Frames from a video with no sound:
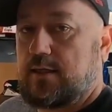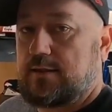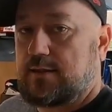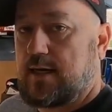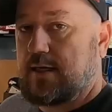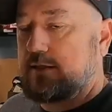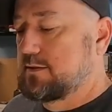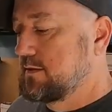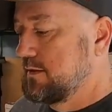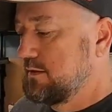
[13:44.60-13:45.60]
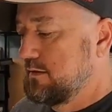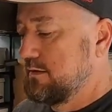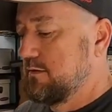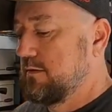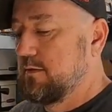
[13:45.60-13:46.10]
of these guys
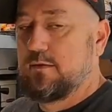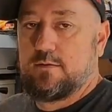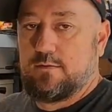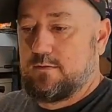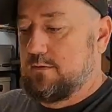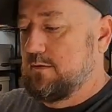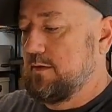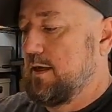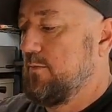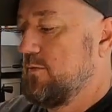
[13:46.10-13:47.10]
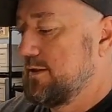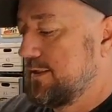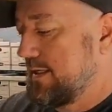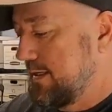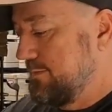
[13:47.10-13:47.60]
at one
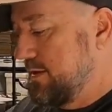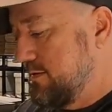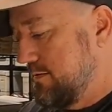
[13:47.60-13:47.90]
time,